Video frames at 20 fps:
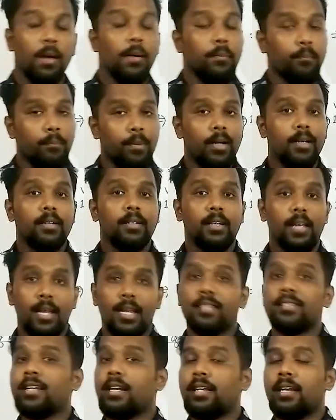But there are
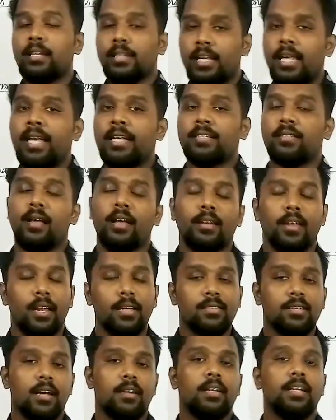certain things, that there are
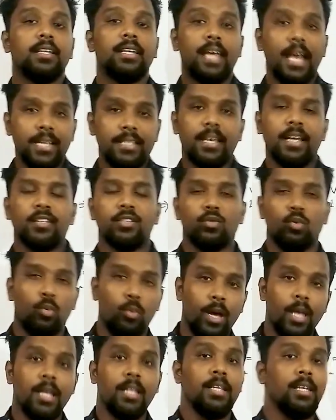certain gadgets
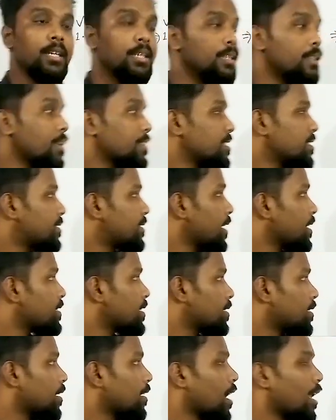where the
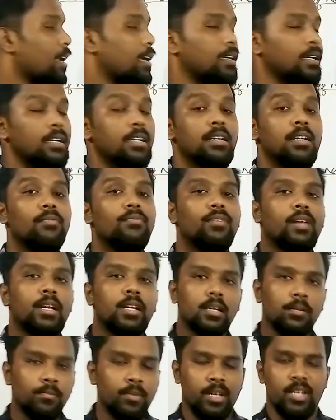resistances are connected in different
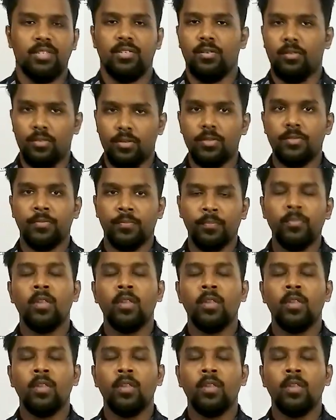combinations.